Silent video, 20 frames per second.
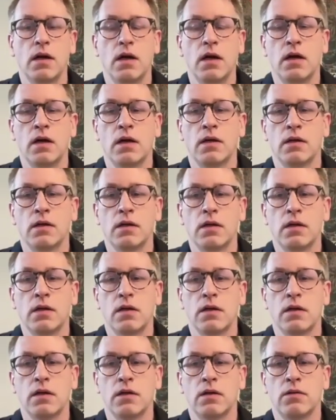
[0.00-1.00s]
uh,
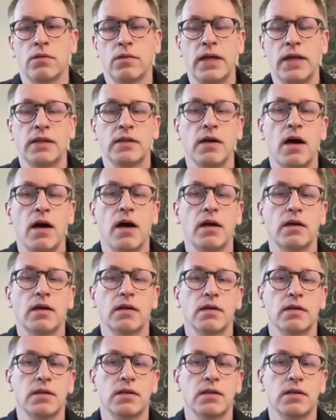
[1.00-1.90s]
uh rate hike